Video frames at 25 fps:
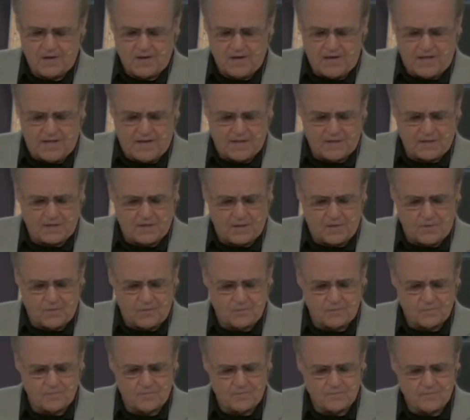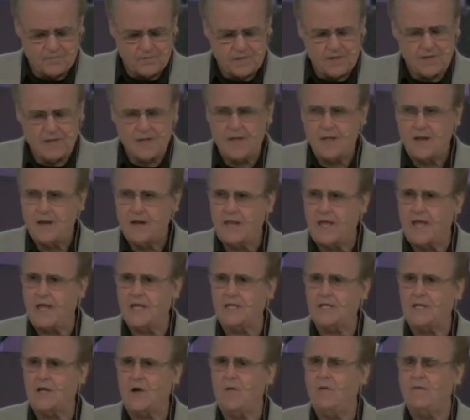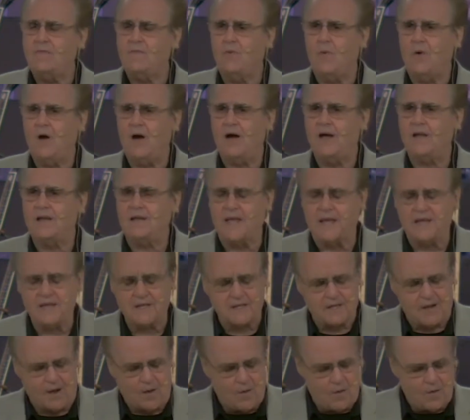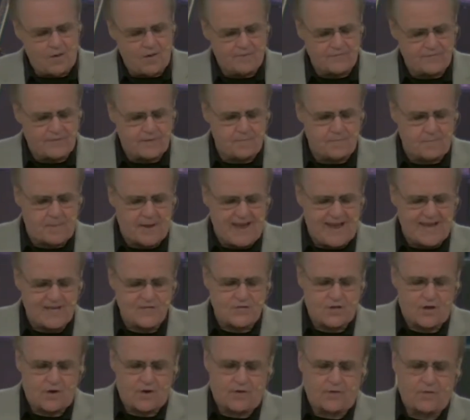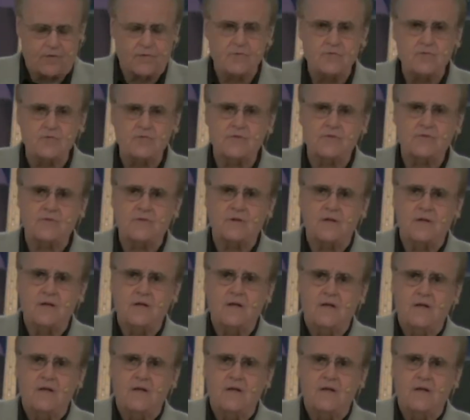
Let it go. Let go of what? Let go of the past hurts,